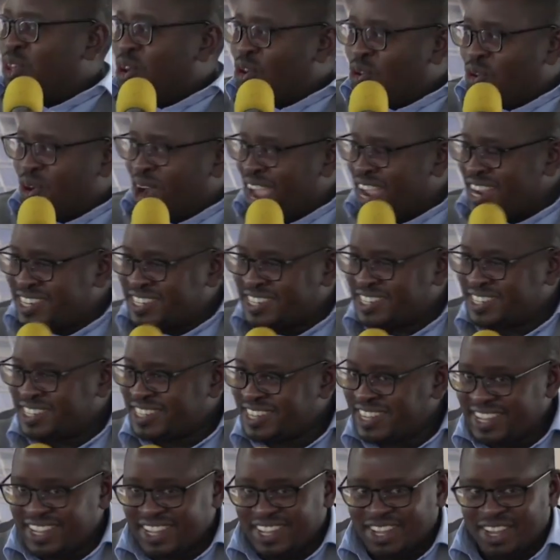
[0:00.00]
right,
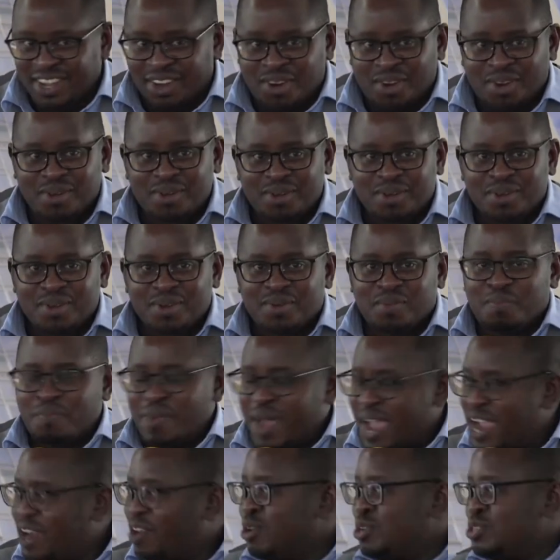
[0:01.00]
you know,
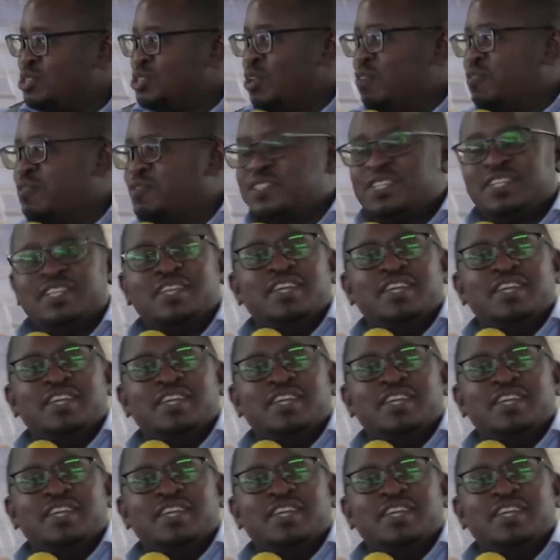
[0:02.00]
Microsoft